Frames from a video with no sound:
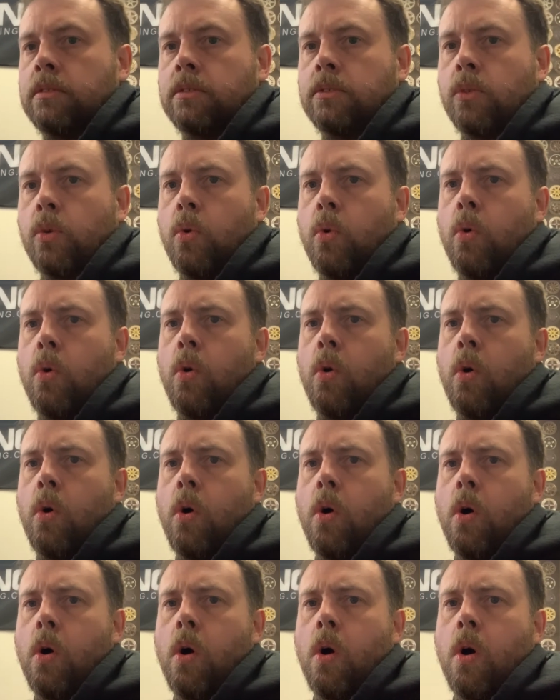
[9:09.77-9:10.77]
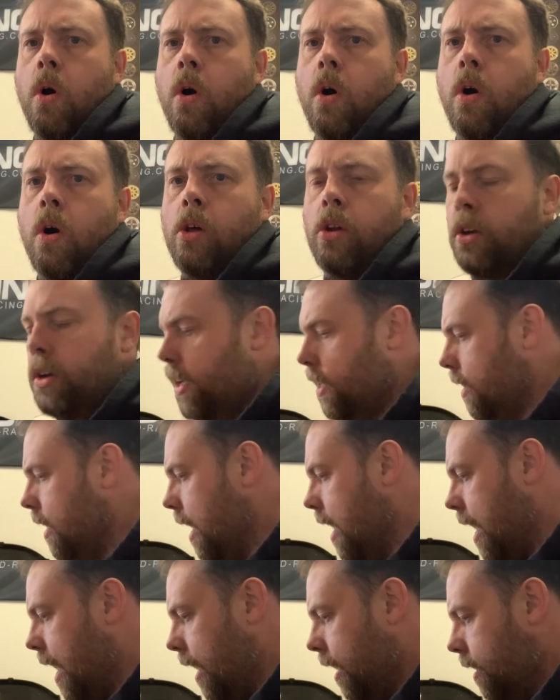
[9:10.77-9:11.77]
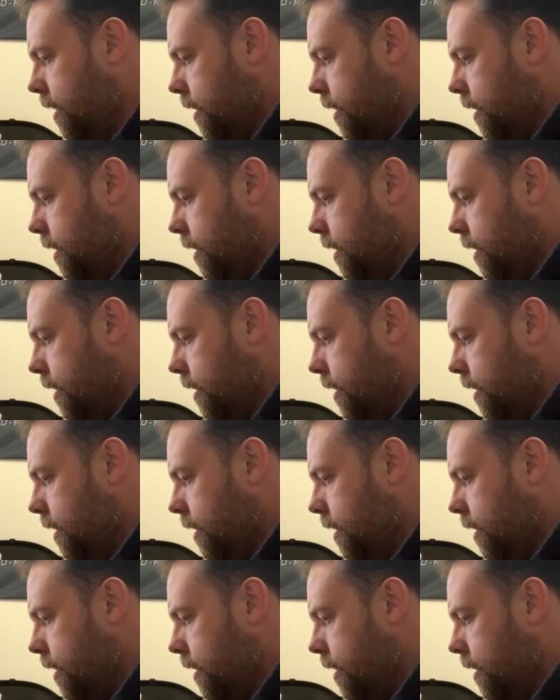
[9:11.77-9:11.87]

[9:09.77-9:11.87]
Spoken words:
Whoa, look at that.